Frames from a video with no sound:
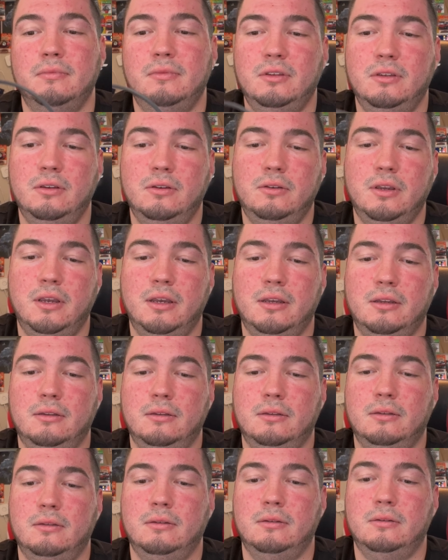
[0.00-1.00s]
Oh yeah.
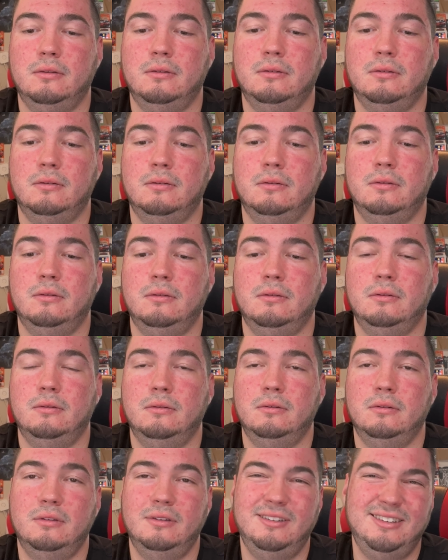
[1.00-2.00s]

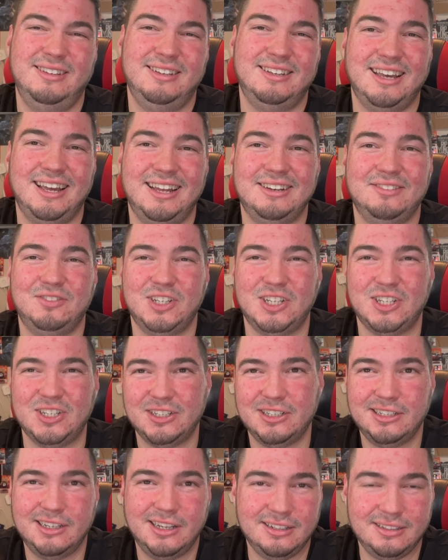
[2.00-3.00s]
You can kind of hear
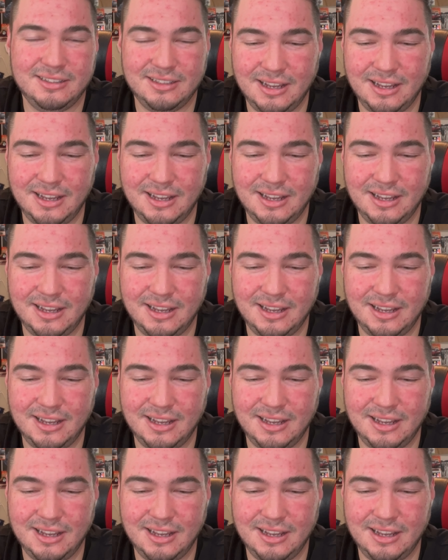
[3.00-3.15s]
it.